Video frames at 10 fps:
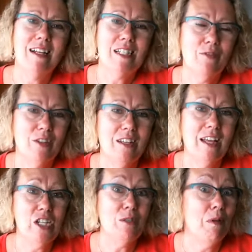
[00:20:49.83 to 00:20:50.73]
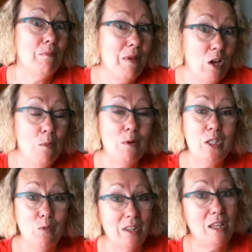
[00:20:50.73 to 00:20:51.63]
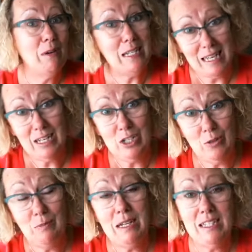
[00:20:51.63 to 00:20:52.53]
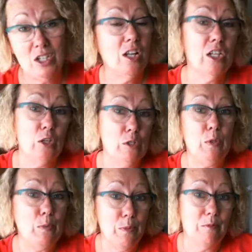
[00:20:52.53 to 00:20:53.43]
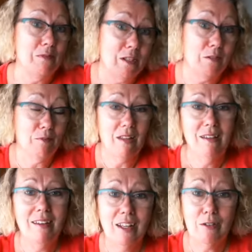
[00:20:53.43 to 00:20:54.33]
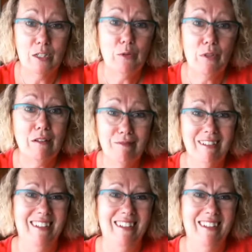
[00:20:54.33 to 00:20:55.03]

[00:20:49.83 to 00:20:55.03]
Ask for the connection, but be open to what they might send you. They might send you a lot of goose poop. So, deal with it.